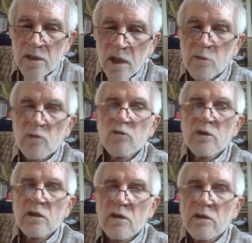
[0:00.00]
I mean,
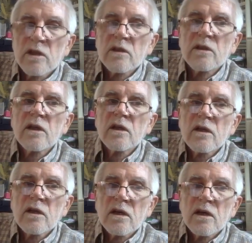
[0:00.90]
we are in
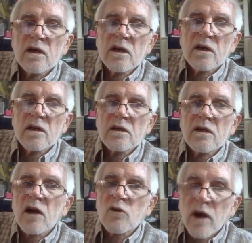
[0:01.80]

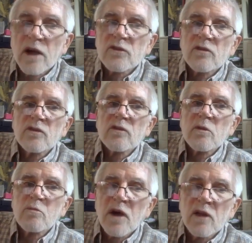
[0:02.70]
a crisis
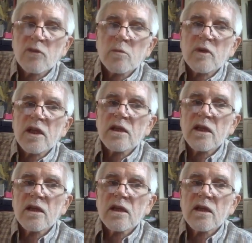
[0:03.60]
that possibly